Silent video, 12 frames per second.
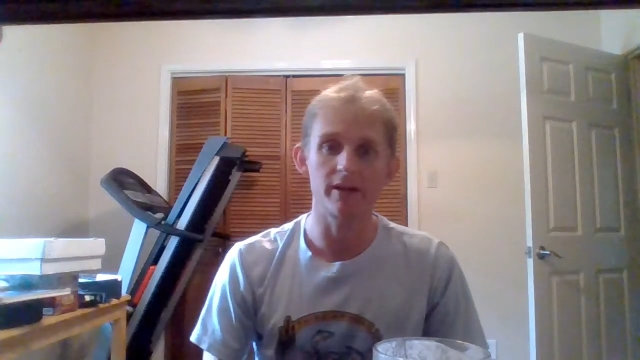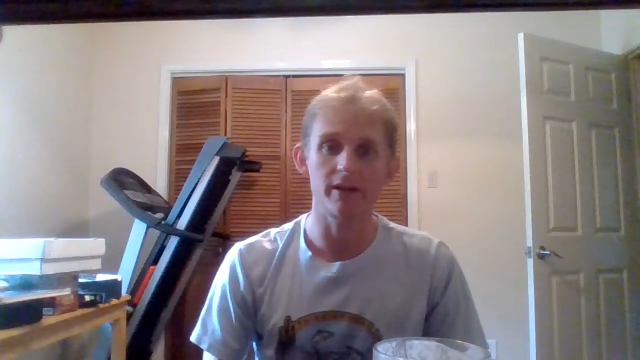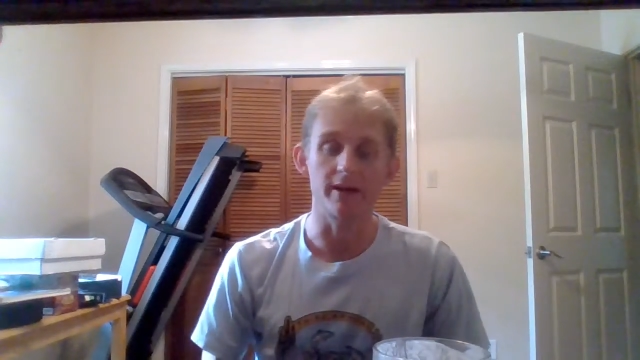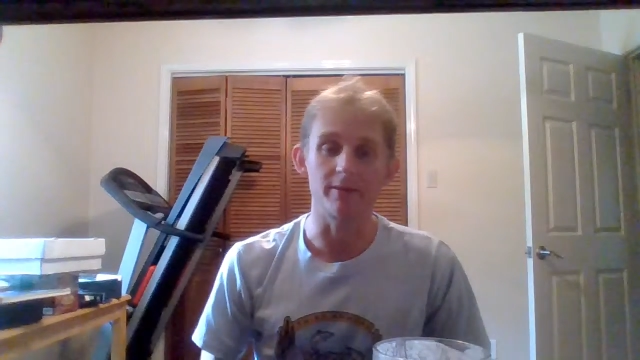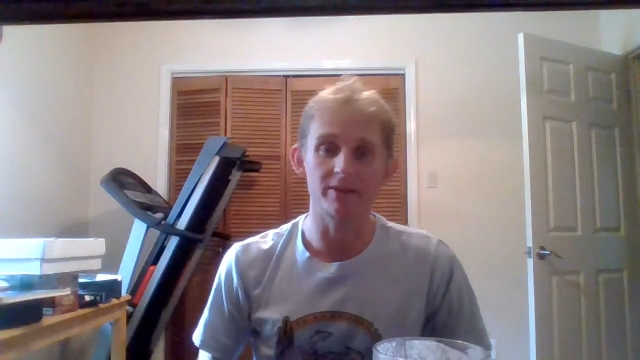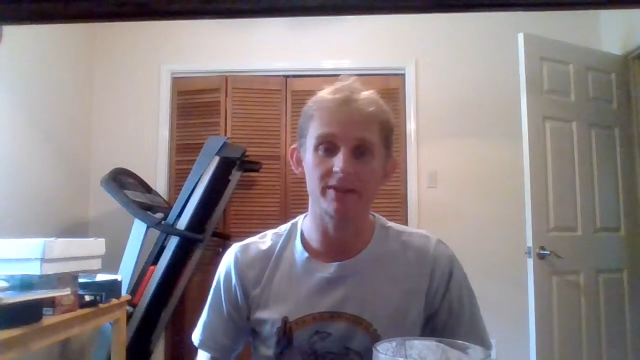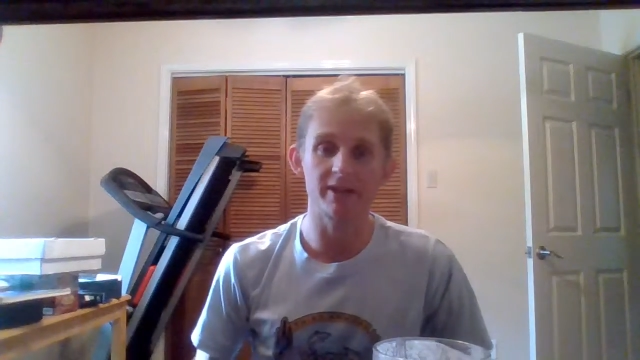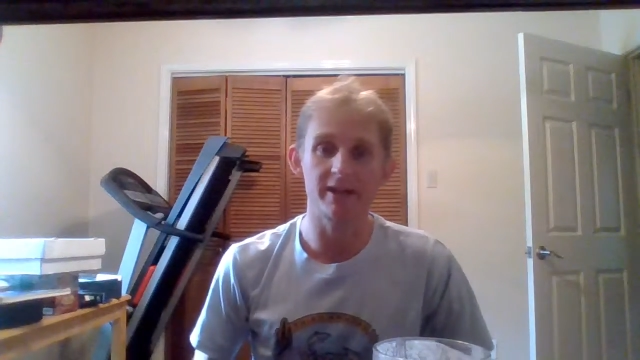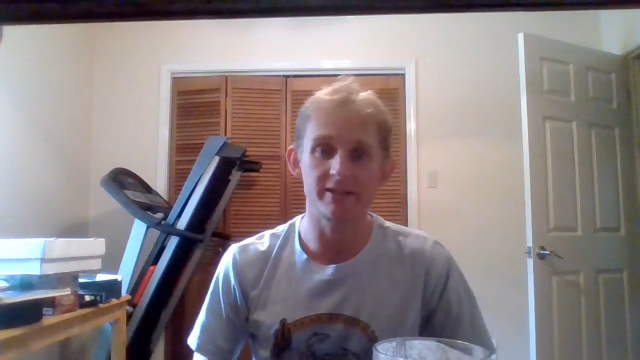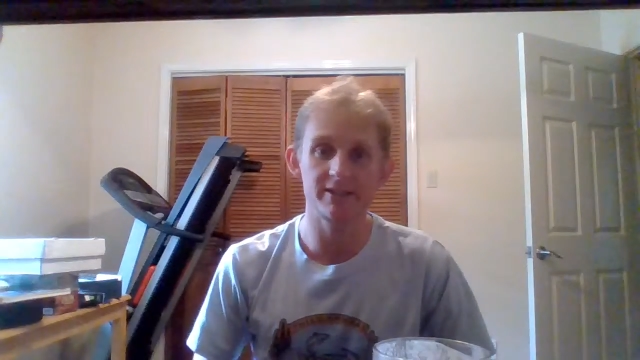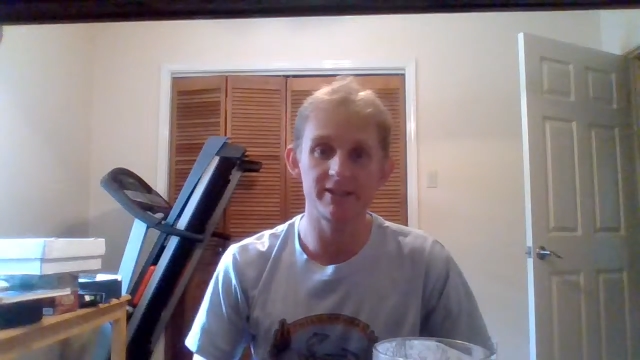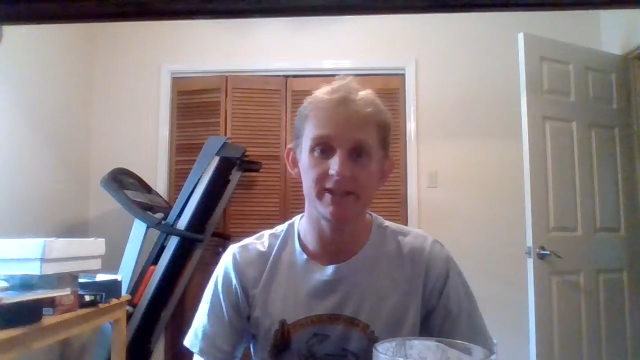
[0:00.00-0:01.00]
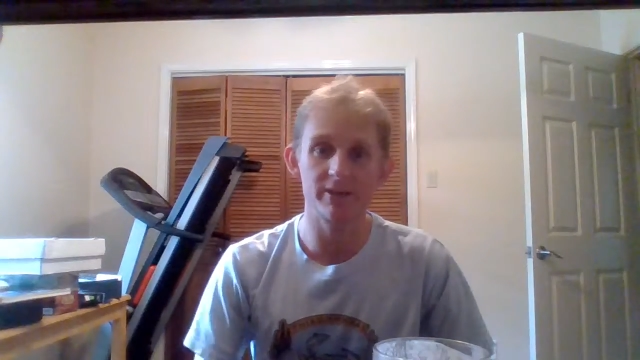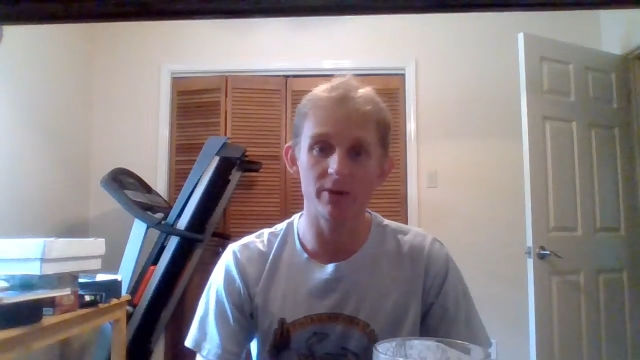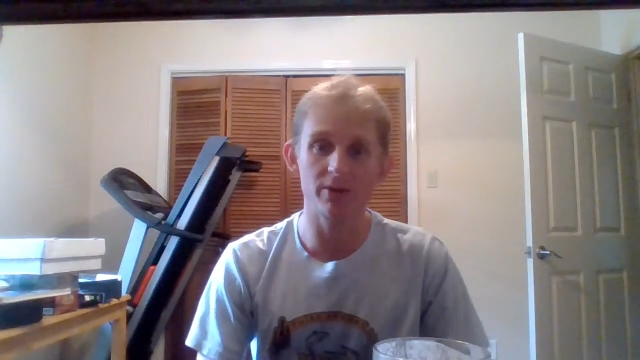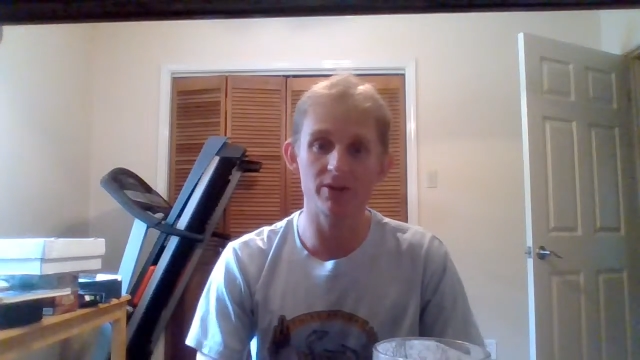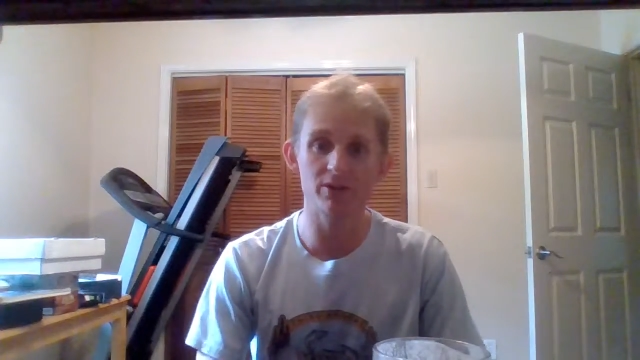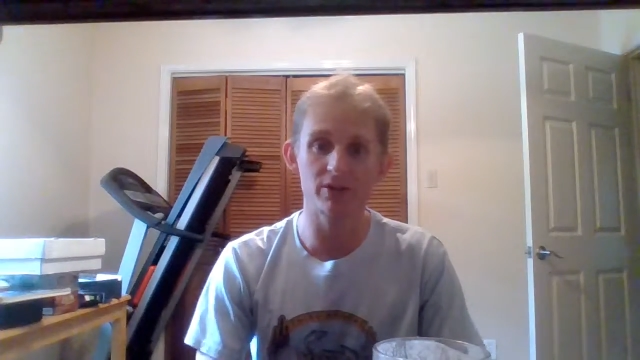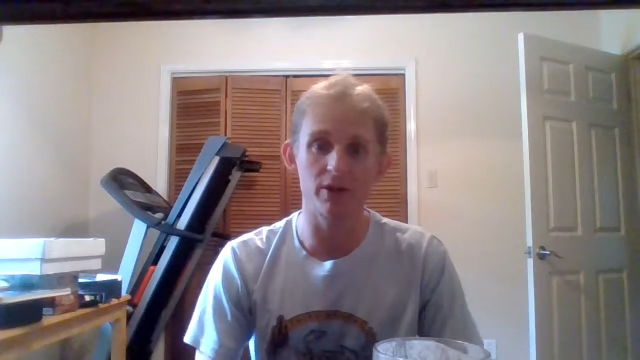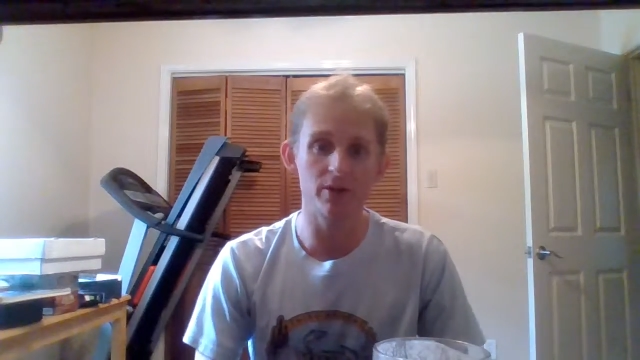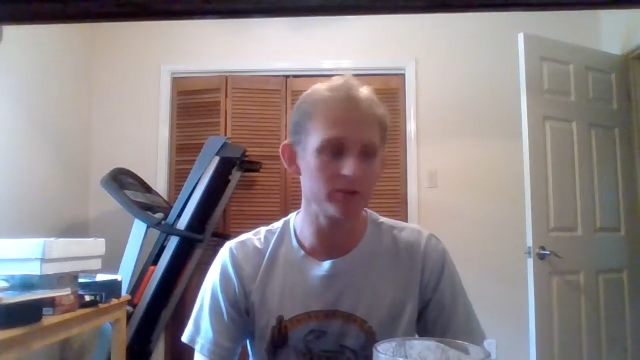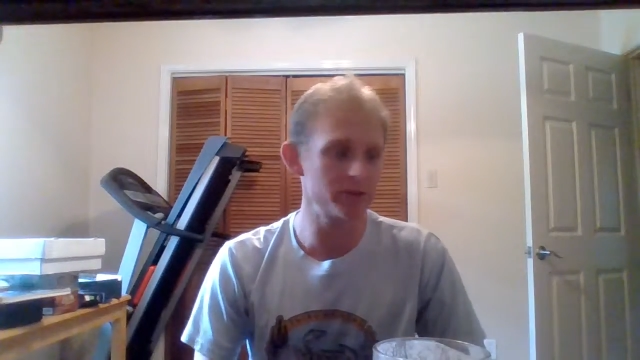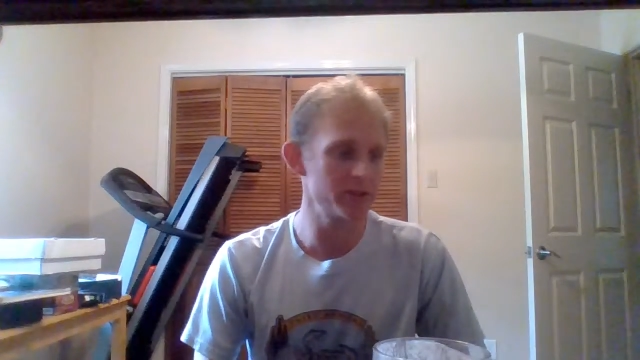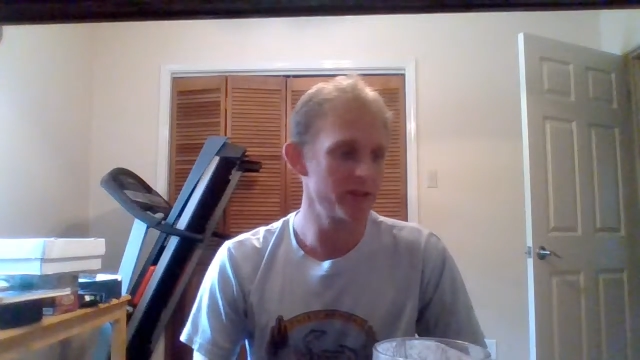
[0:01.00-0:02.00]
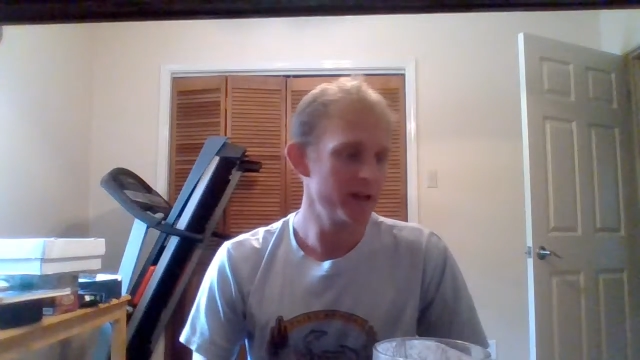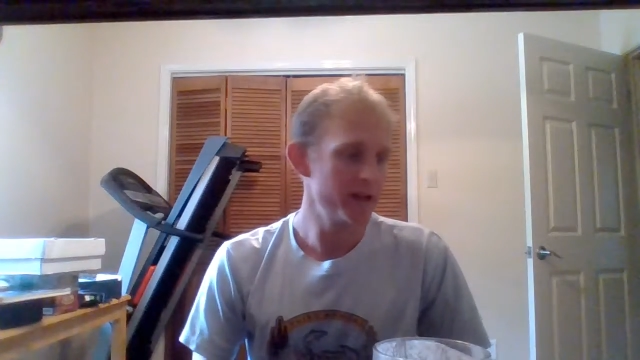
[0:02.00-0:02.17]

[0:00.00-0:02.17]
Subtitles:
I'm excited to see where this goes